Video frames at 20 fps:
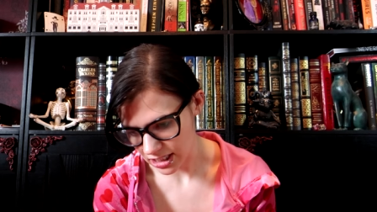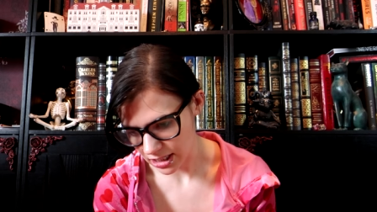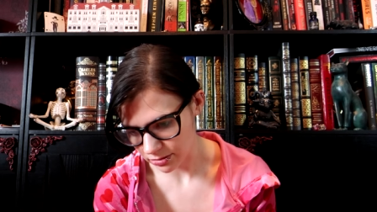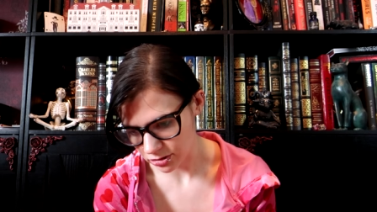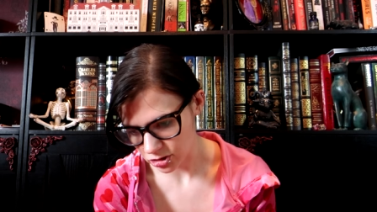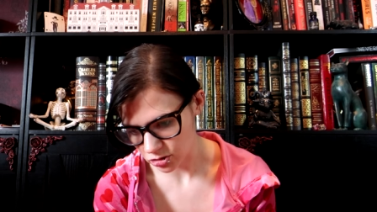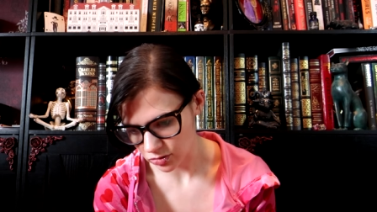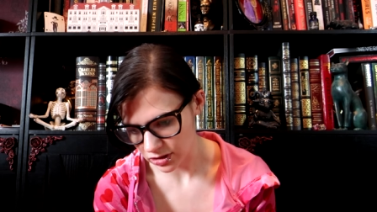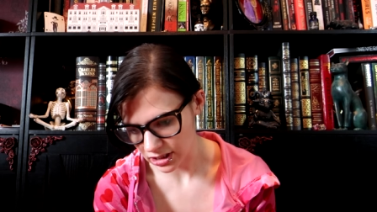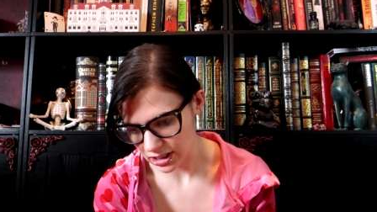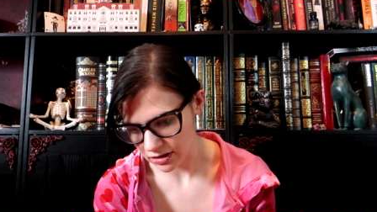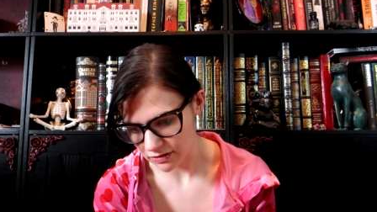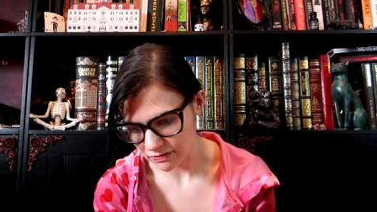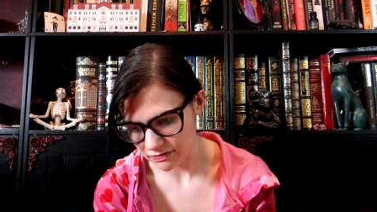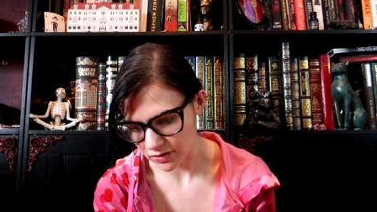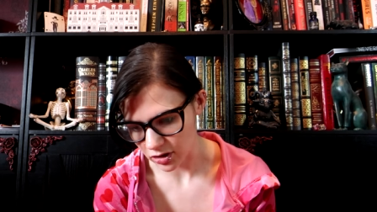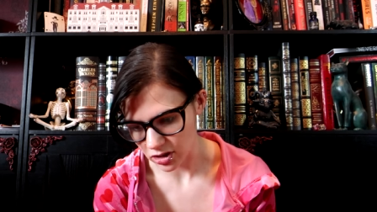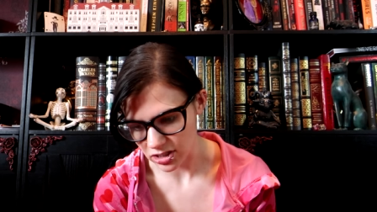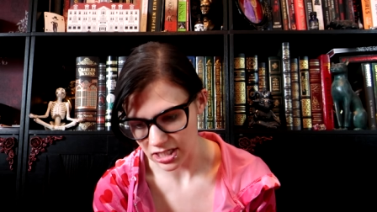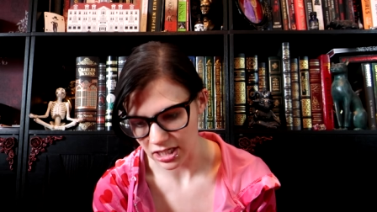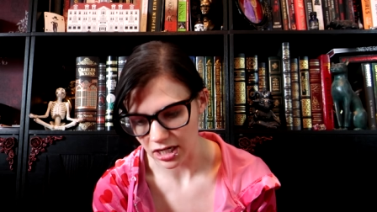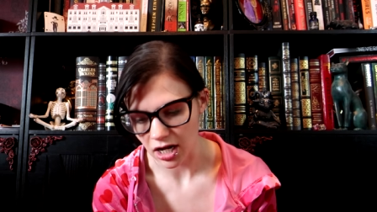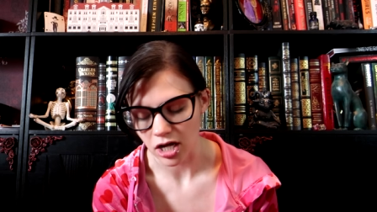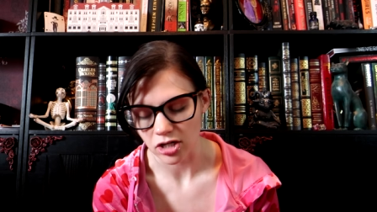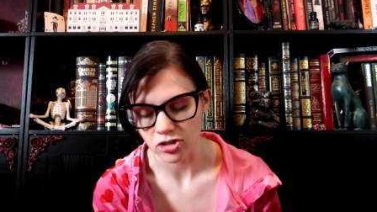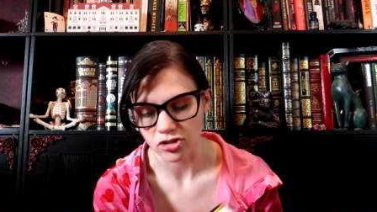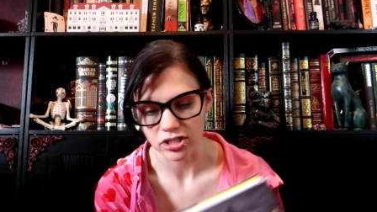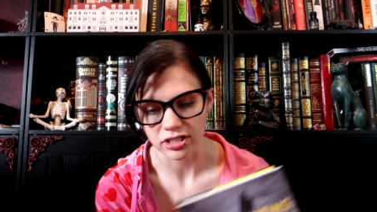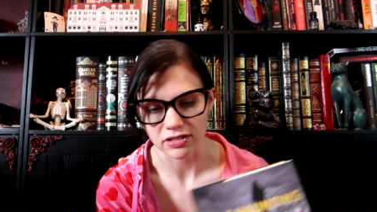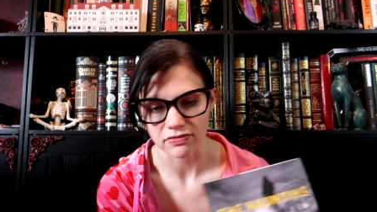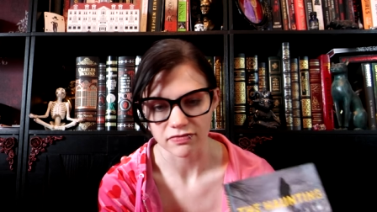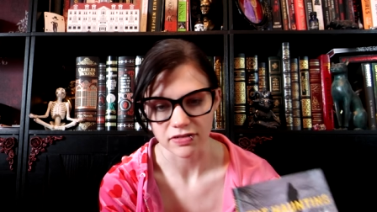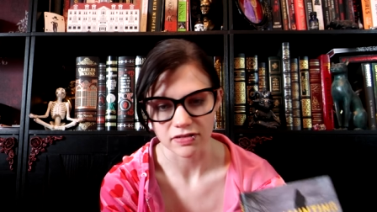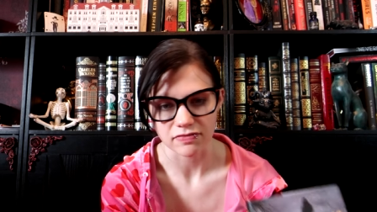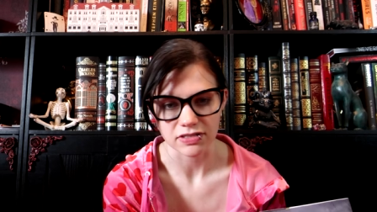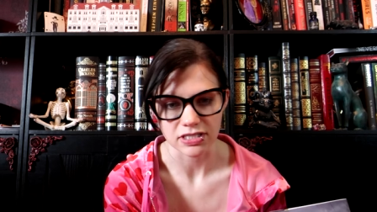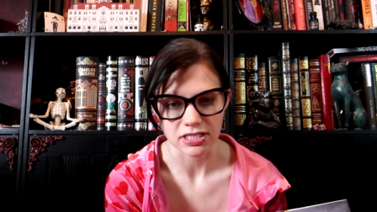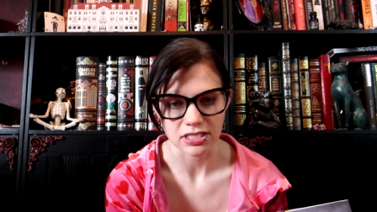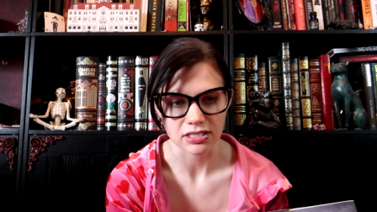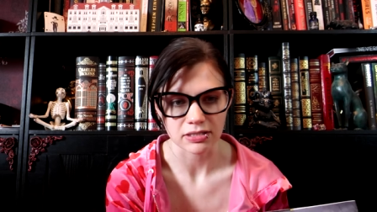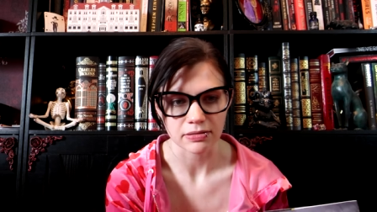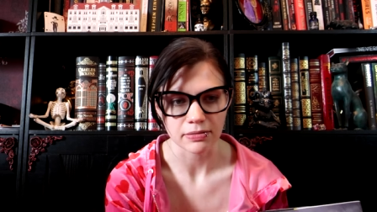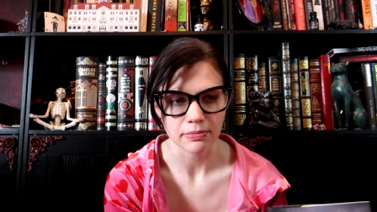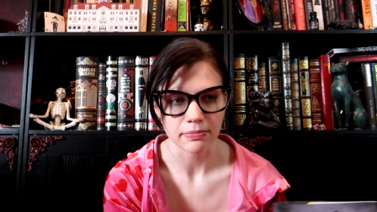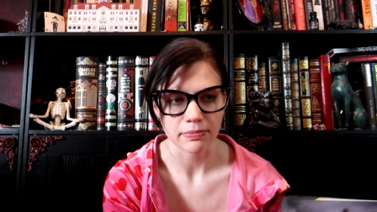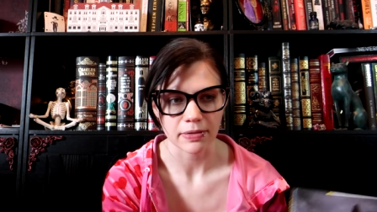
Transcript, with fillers: able to read the first like 115